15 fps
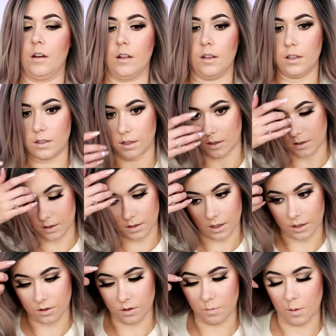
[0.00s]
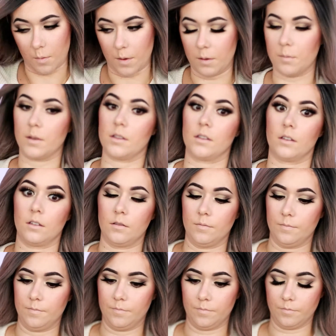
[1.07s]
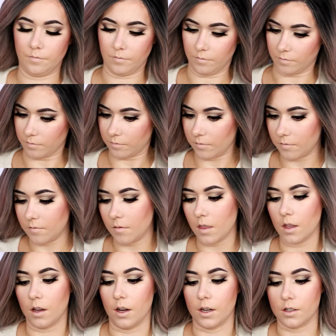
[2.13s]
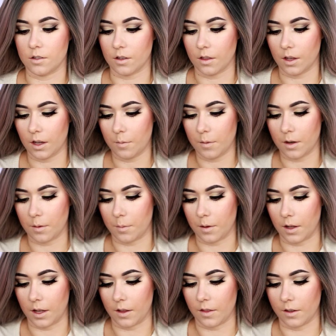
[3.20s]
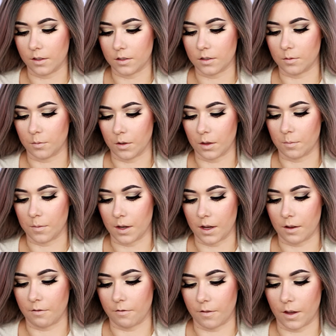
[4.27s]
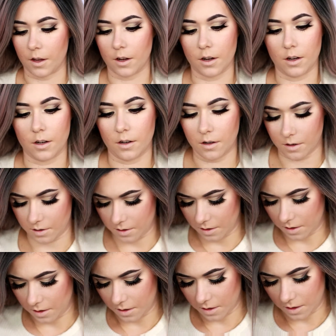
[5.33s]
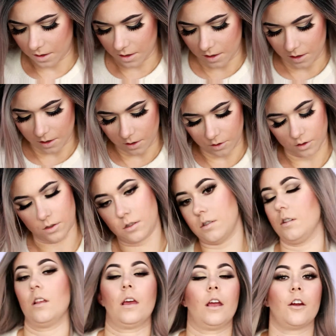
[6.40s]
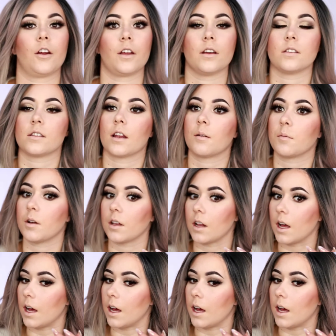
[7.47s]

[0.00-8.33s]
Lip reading: At least this is like super pigmented. Alright, so I think I'm gonna apply this with my finger, just to the areas that I'm gonna